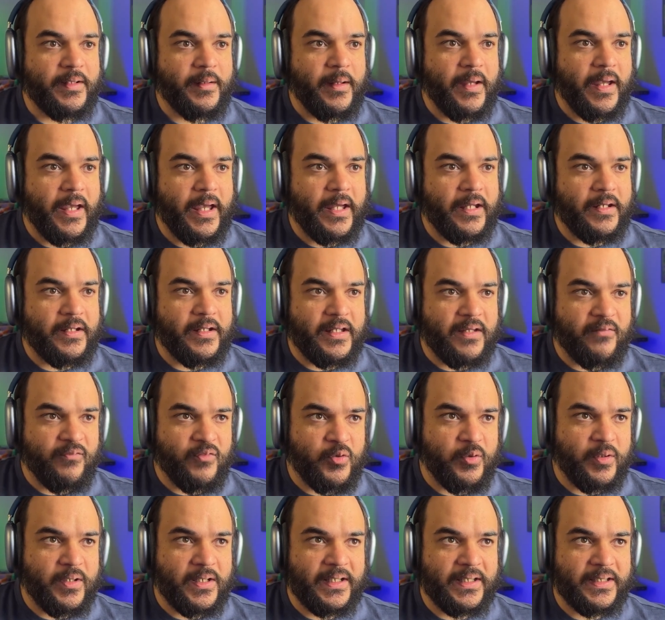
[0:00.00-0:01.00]
And if you
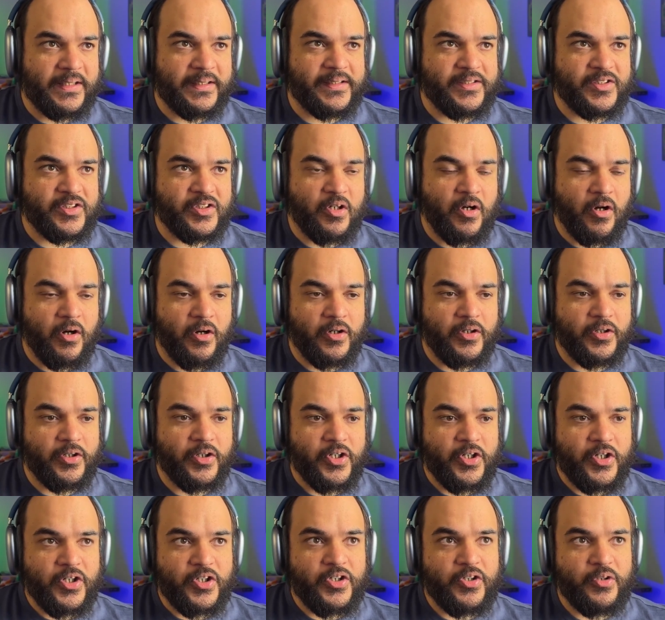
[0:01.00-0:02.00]
click this card,
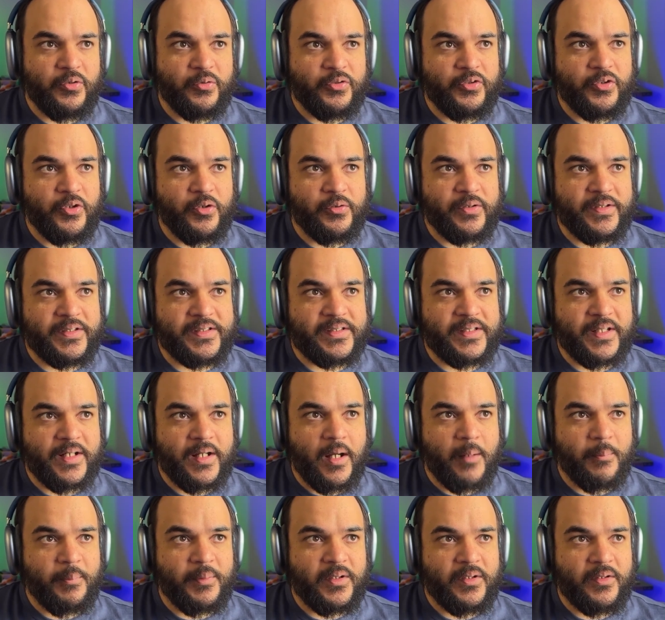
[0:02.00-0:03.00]
you'll notice that
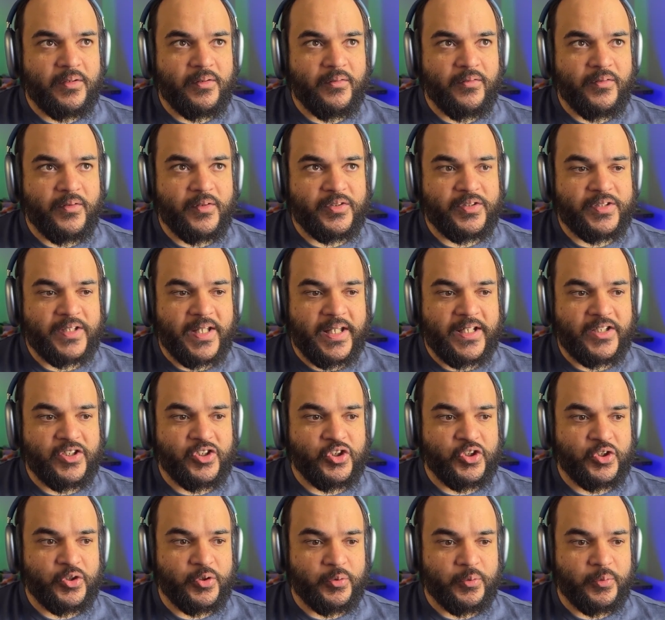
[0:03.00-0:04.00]
up here there's a
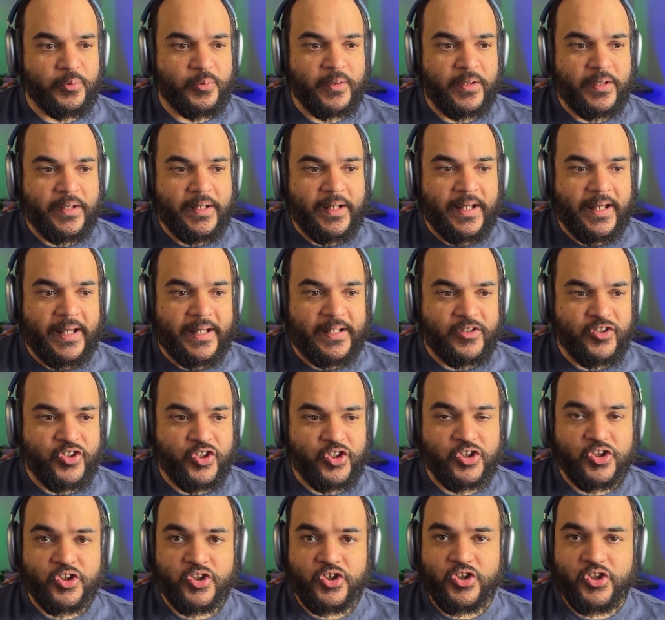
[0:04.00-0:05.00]
2. And just
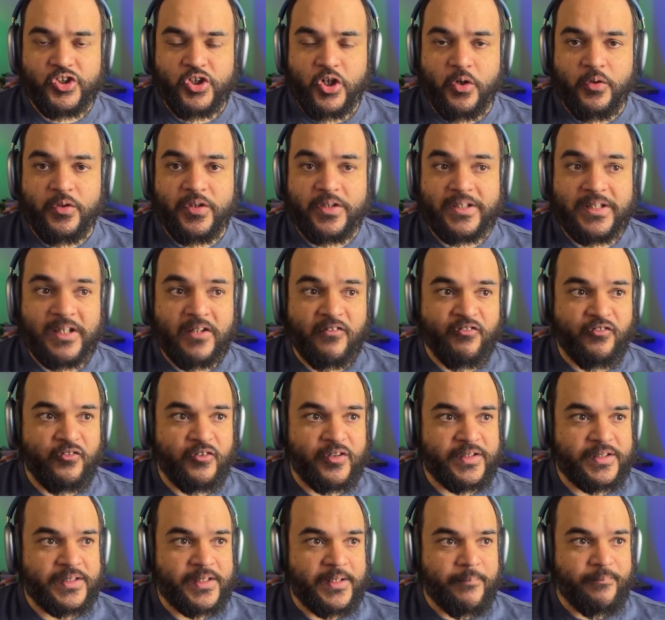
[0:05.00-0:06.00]
to show the
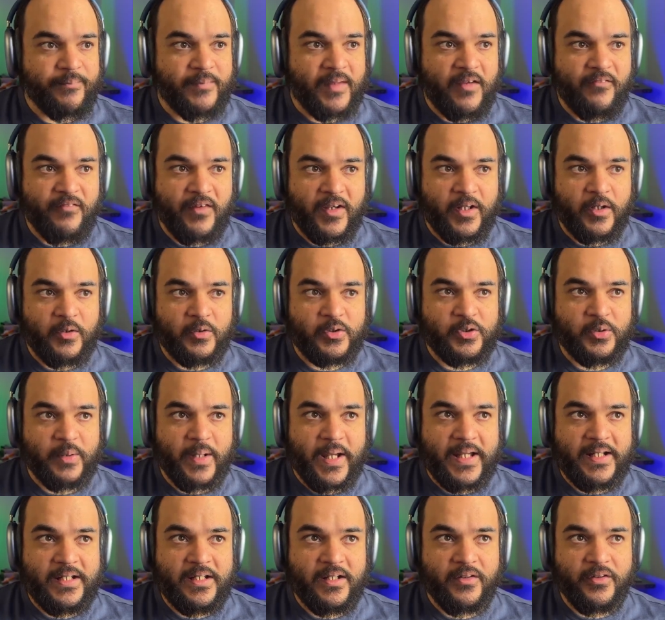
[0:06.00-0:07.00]
difference, if I go to
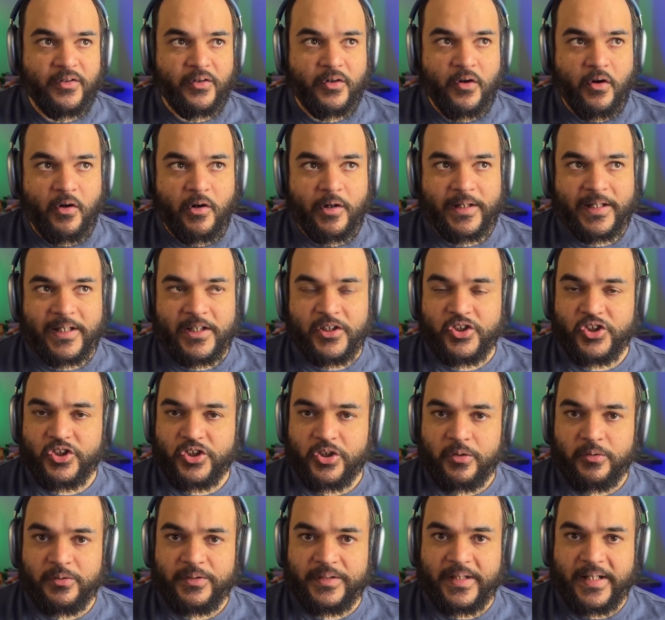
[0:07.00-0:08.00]
any other card, it
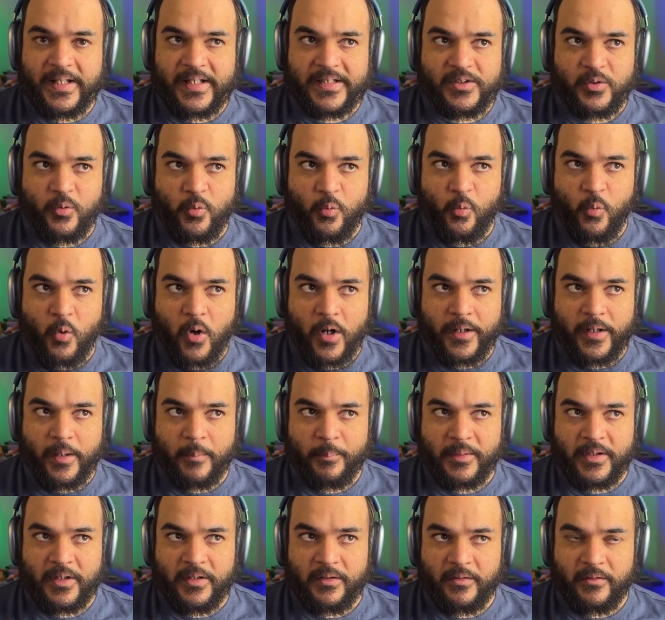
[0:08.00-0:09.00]
shows it as a 1 up
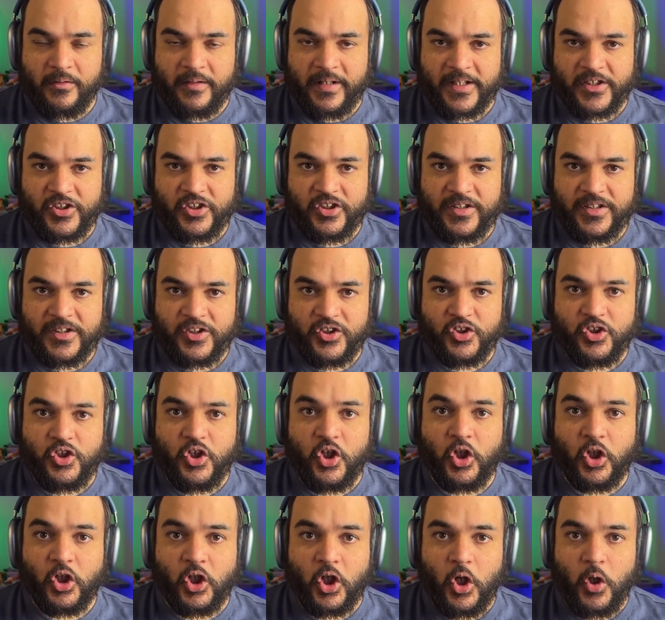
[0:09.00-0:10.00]
here next to this
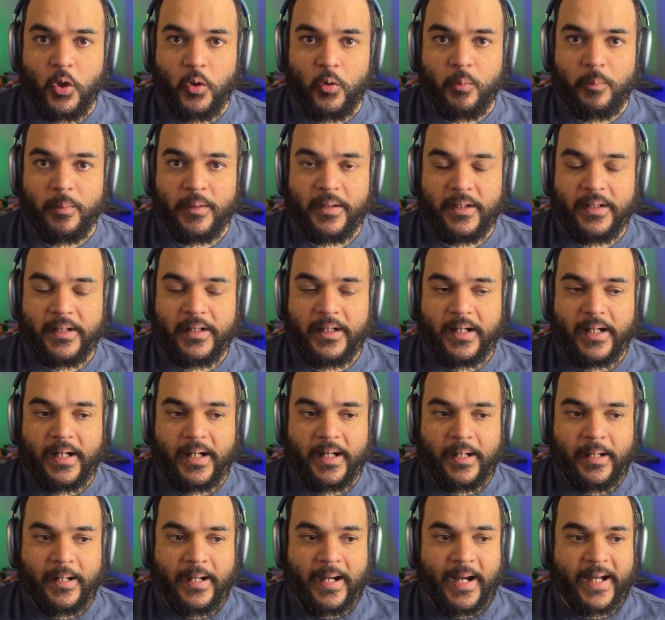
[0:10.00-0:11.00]
globe
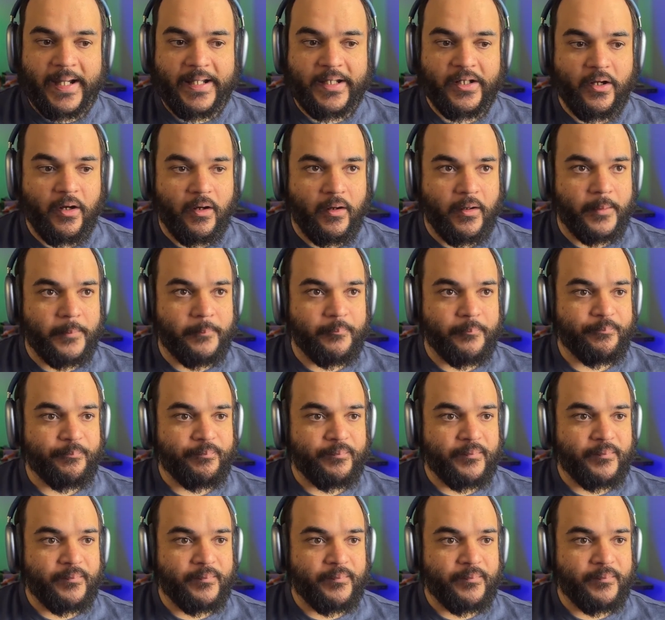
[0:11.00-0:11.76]
icon.